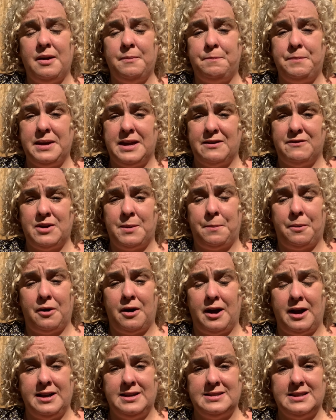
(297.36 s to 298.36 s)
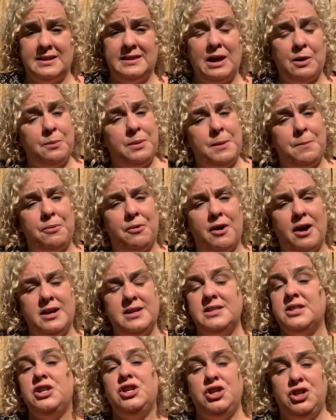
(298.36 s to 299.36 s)
be given a prize. And that will be a
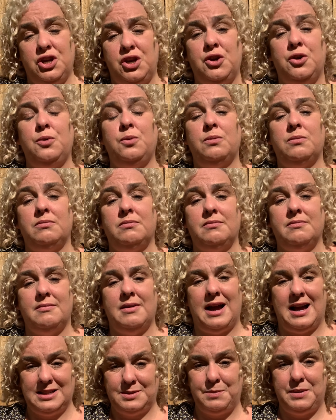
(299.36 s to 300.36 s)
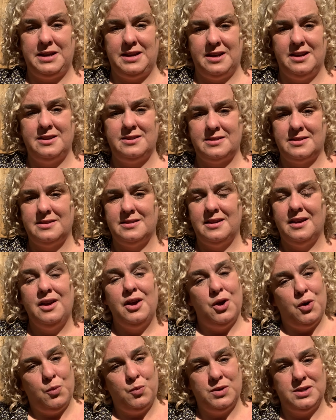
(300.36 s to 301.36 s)
prize that you, as peers,
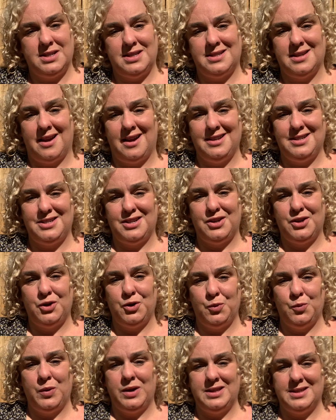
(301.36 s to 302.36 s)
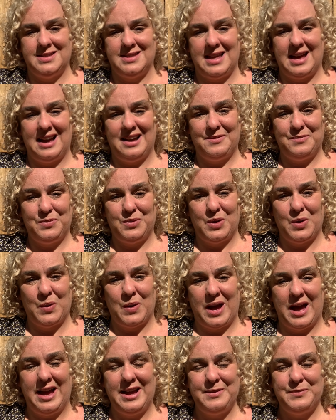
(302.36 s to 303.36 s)
will decide who wins that.
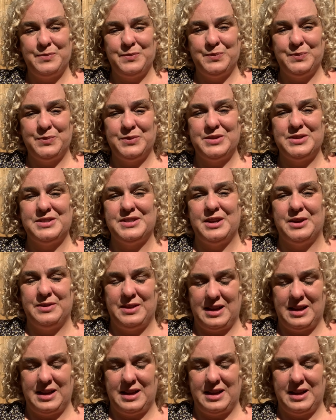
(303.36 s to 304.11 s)
Okay, so